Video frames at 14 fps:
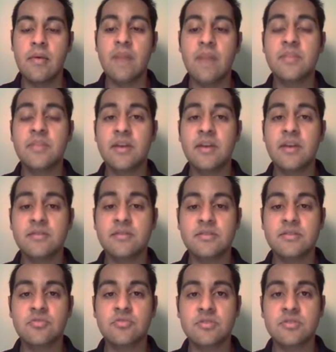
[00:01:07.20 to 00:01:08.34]
And because
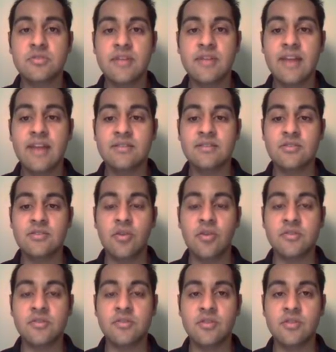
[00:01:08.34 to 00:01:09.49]
these crystal lattices
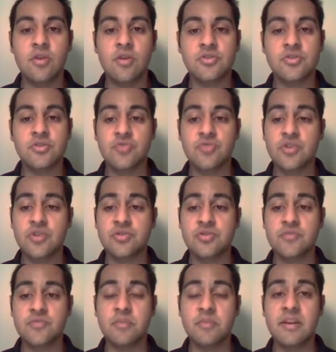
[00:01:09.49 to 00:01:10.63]
are these large
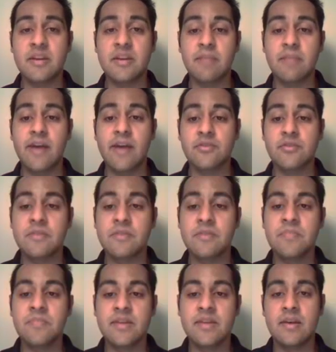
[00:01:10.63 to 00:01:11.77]
structures of repeating patterns,
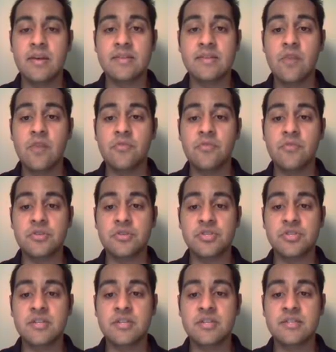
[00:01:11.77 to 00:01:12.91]
it's helpful to
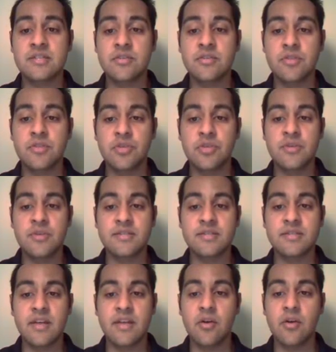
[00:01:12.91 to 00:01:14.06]
just consider the unit
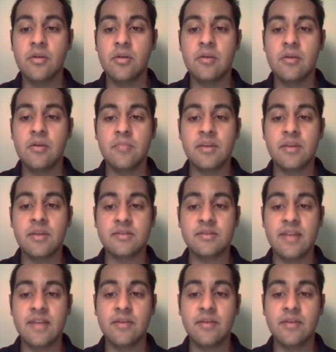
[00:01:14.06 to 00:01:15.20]
cell
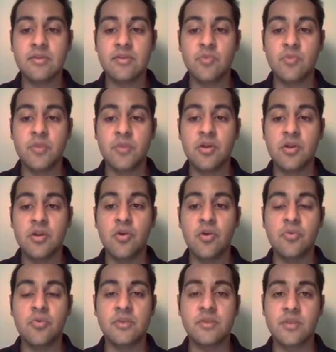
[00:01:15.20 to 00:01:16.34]
because that is what we
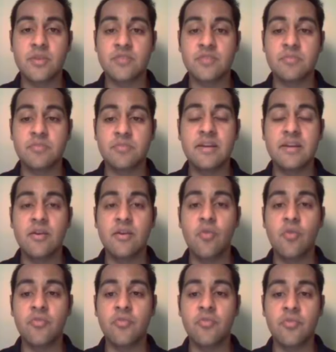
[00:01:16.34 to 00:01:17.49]
know is what gets repeated
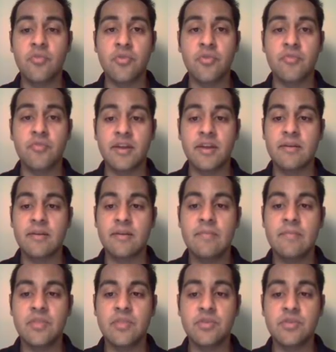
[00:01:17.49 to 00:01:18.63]
over and over and over again.
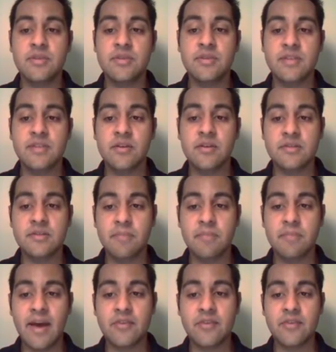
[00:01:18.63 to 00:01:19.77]
The unit cell is a
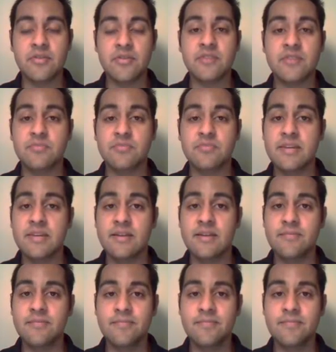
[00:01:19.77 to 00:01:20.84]
pattern that's repeated.